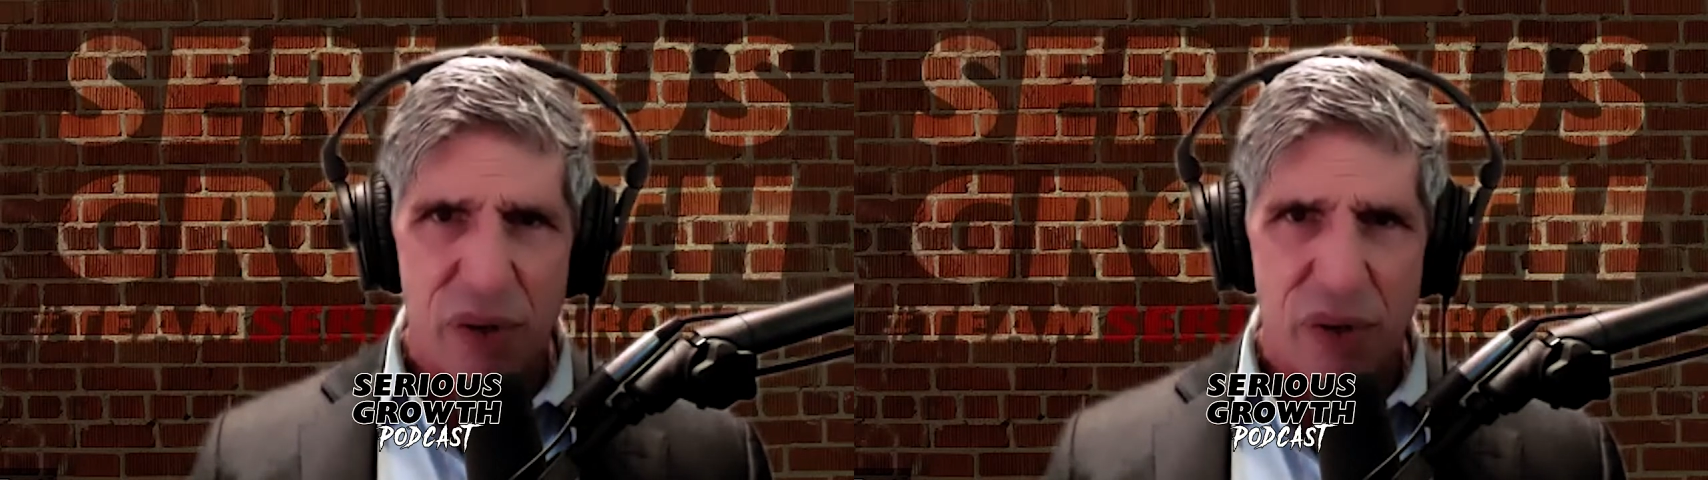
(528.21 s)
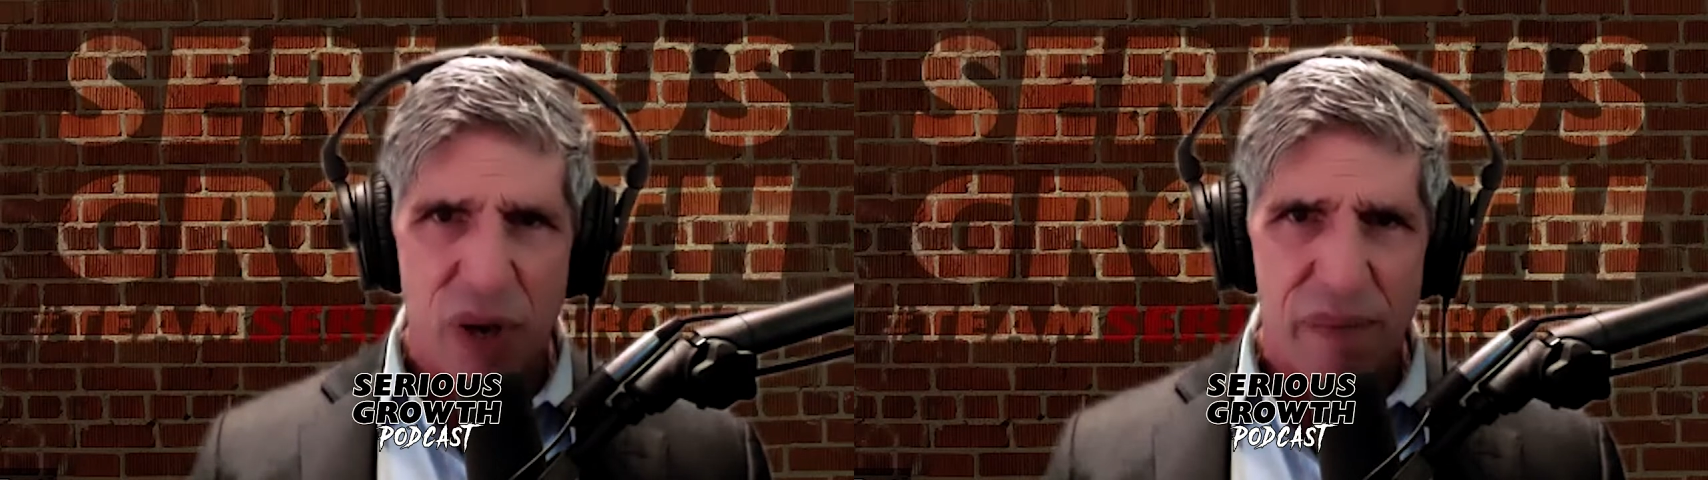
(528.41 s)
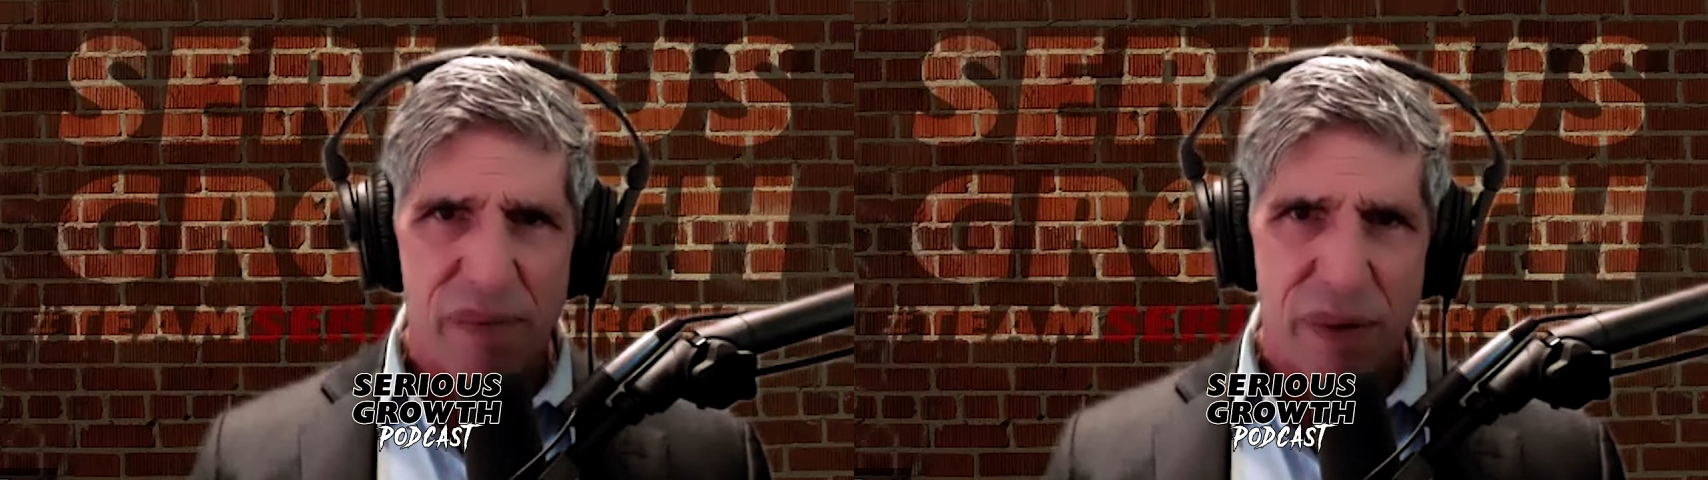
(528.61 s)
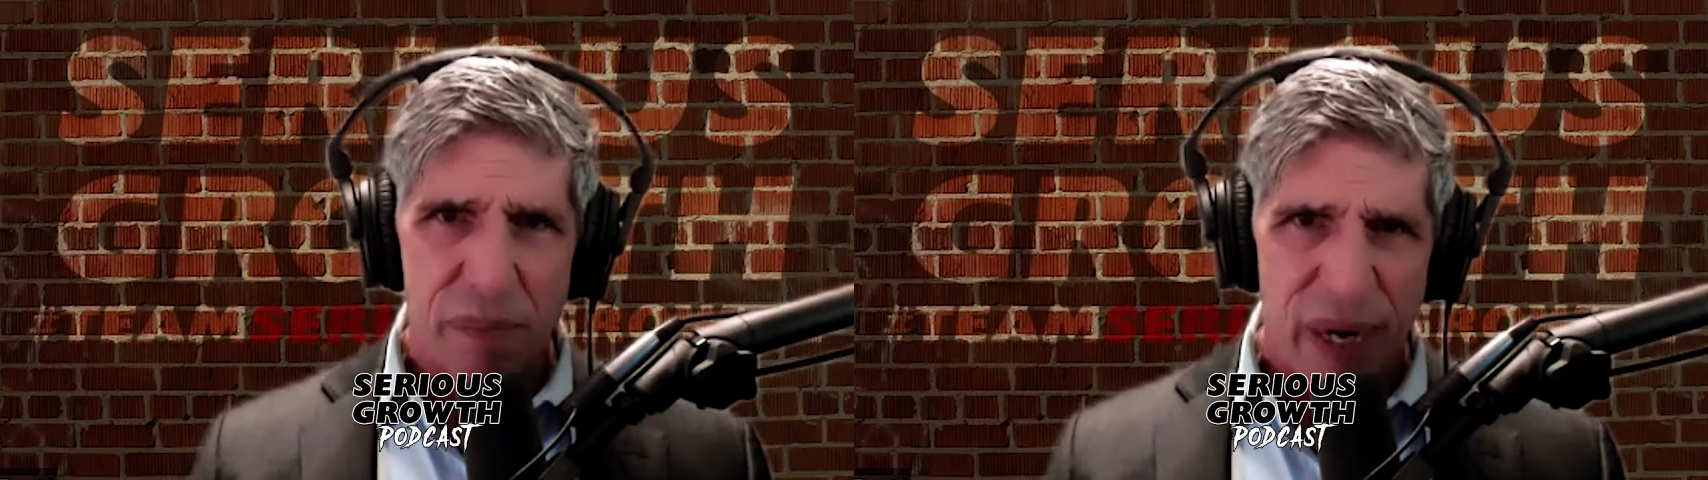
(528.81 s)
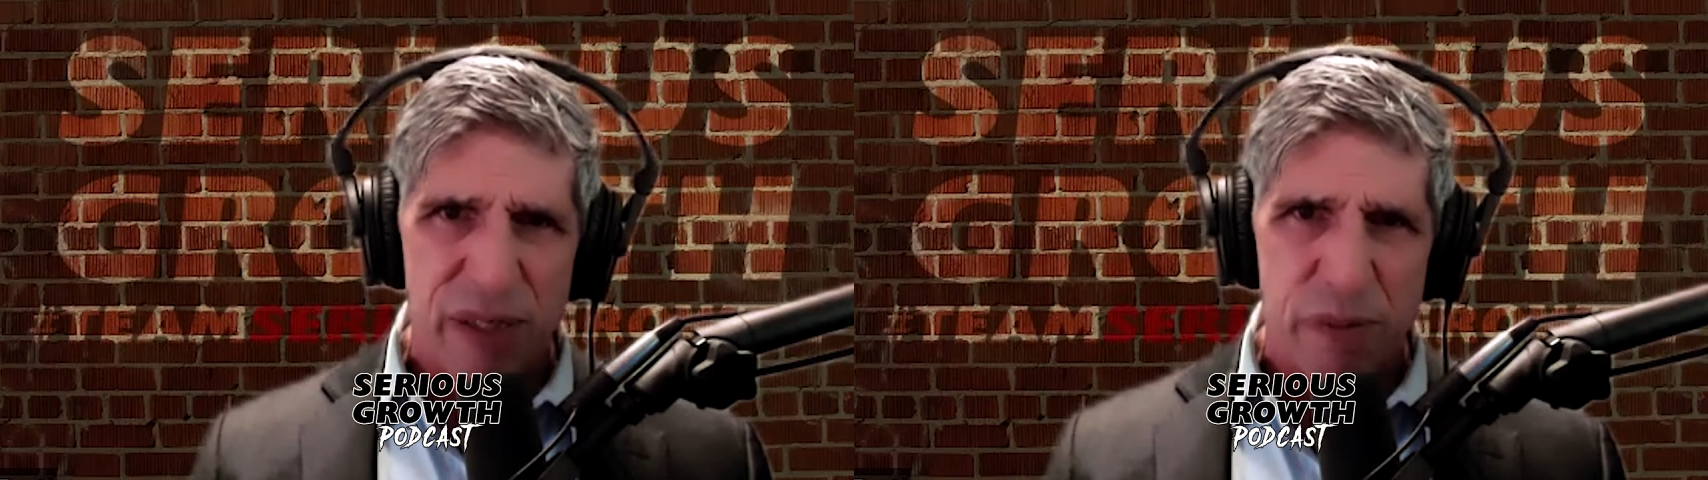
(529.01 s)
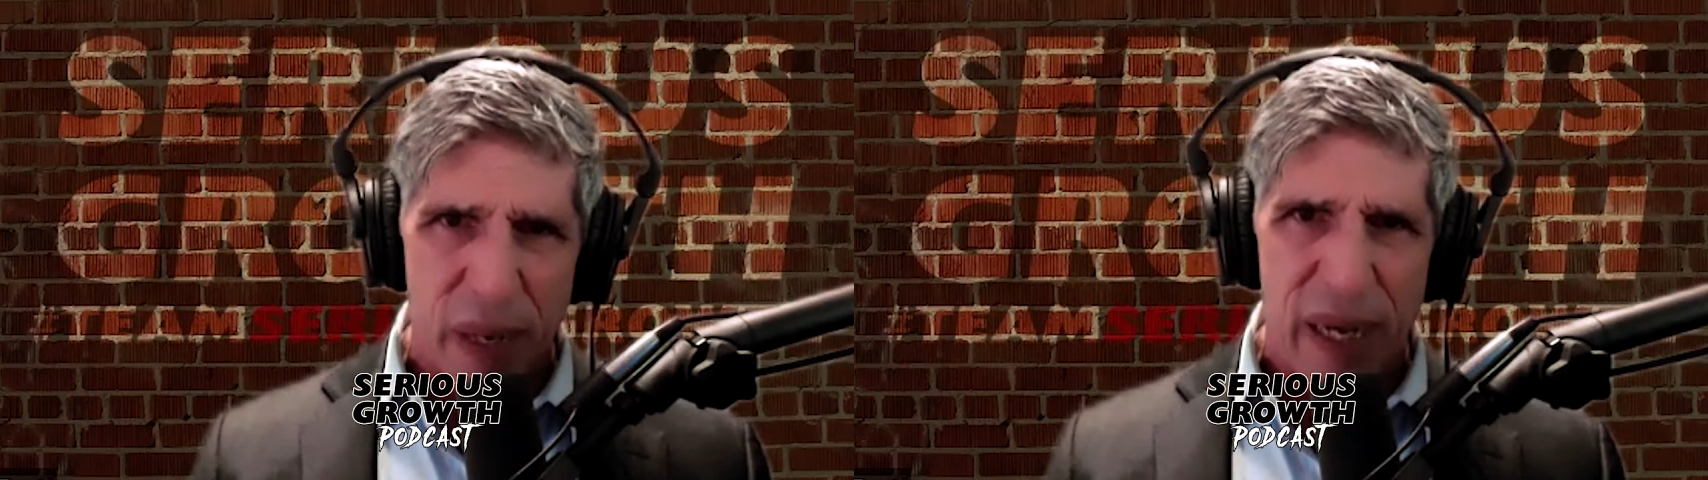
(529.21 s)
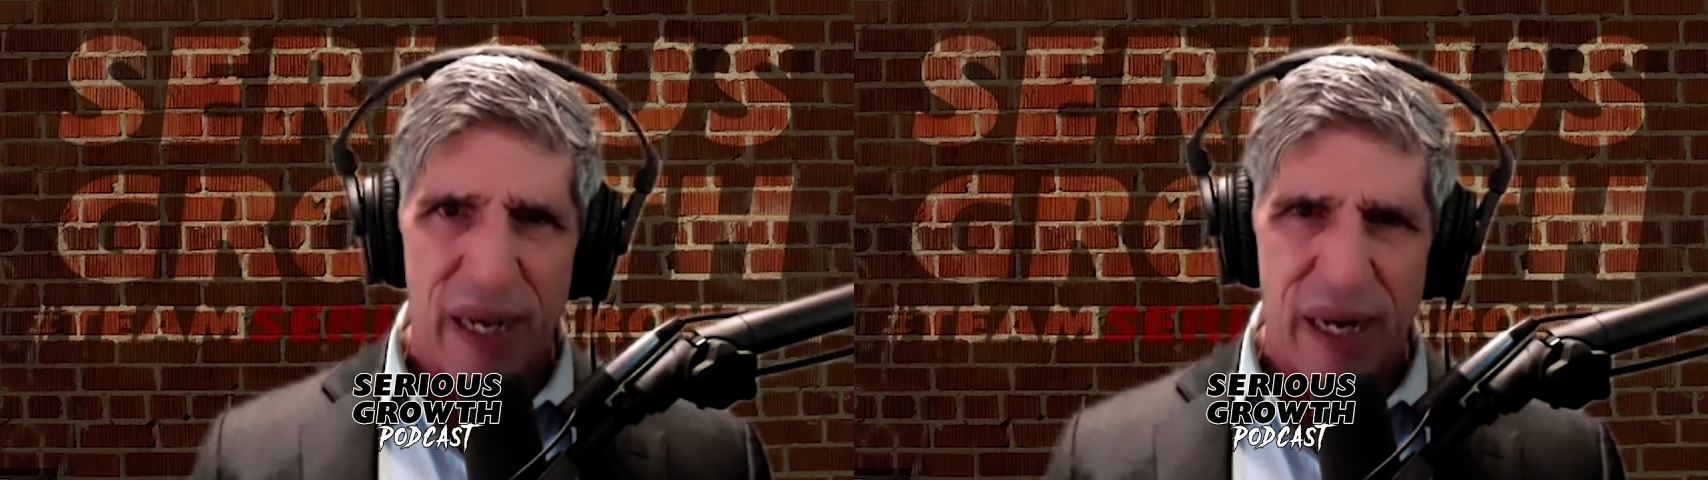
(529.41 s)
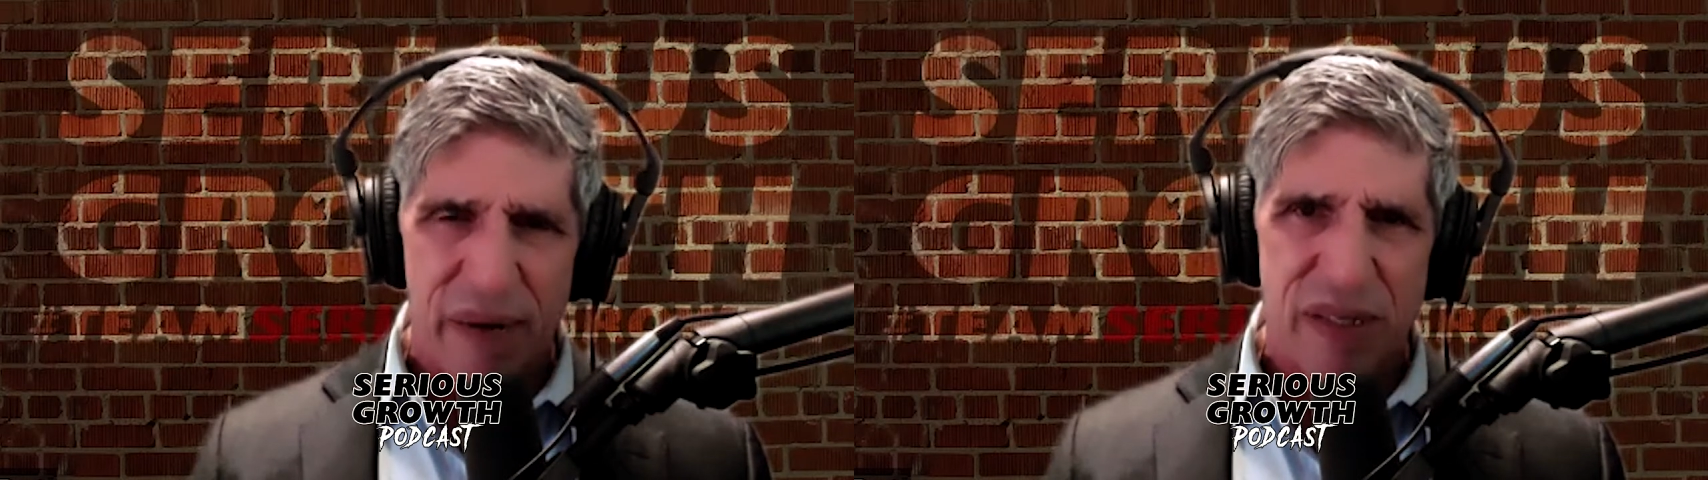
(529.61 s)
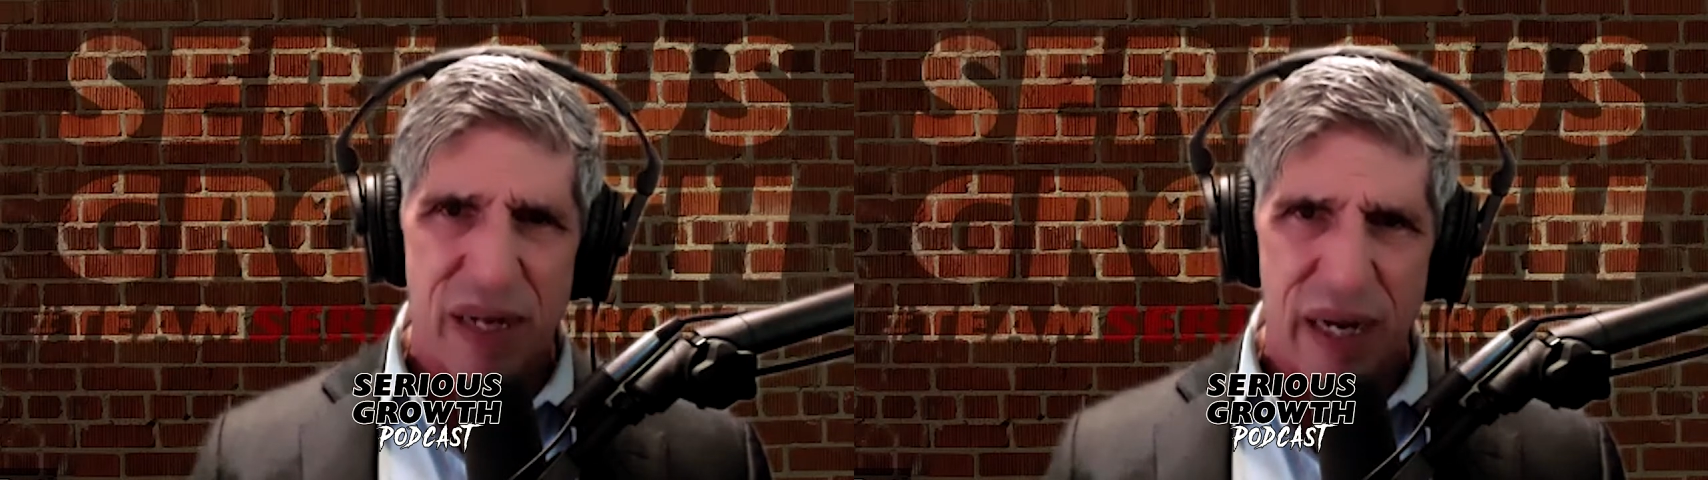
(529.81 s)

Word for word: You have to embrace pain every,